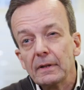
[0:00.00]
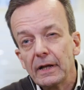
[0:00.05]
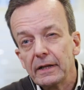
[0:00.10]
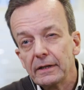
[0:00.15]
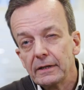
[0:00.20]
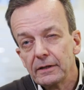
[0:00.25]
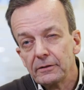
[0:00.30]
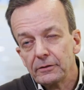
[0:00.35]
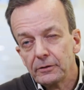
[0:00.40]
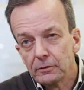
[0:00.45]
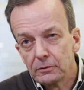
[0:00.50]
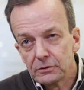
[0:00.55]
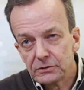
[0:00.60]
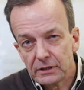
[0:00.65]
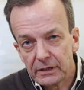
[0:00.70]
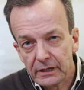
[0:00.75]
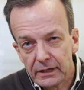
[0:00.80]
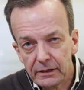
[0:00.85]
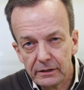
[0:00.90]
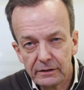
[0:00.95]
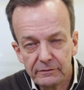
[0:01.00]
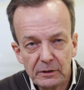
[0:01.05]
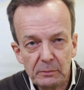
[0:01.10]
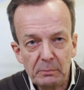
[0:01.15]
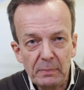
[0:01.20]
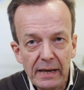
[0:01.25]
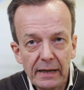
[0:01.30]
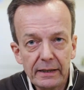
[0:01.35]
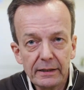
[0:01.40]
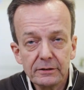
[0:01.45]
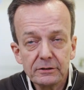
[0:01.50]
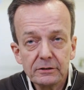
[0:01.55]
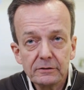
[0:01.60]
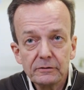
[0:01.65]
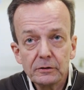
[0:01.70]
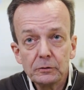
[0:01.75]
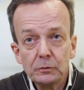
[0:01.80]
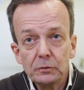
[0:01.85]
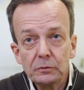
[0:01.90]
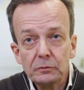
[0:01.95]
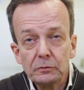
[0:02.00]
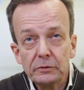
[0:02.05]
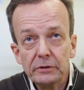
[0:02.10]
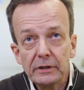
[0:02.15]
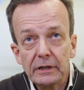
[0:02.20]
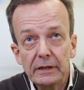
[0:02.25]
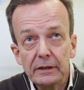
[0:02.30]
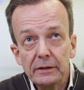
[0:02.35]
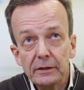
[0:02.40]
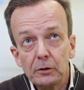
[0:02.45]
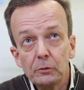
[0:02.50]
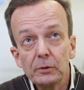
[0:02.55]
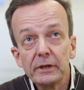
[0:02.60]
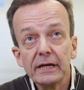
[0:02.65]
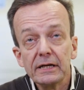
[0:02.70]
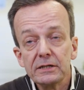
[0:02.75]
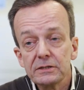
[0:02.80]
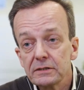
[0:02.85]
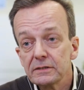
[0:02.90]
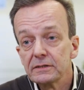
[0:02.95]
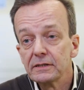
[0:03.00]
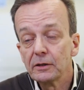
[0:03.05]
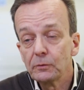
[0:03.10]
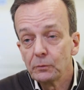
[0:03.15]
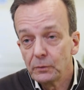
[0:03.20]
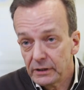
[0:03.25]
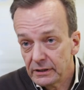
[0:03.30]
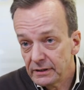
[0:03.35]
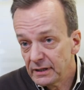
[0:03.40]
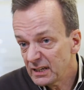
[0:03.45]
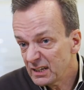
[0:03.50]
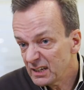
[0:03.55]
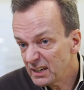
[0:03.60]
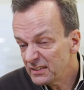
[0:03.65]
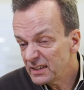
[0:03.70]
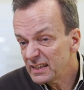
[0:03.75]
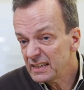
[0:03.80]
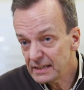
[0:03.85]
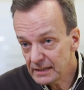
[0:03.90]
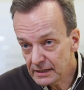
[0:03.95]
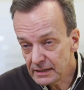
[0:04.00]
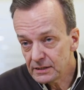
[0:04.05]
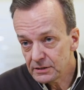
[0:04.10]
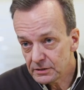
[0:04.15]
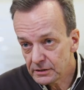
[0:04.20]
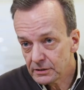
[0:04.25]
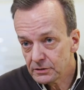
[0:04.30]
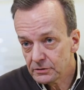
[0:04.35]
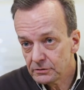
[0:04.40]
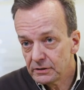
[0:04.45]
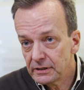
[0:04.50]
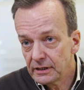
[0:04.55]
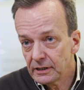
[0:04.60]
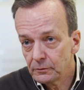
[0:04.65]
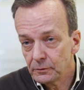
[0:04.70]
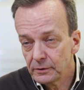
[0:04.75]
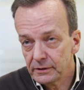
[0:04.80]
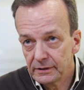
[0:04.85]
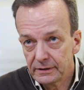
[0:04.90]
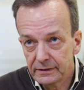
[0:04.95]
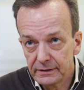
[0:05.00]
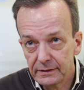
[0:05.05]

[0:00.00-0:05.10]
And those are kind of the palette of the locations that we think are the easiest to deal with.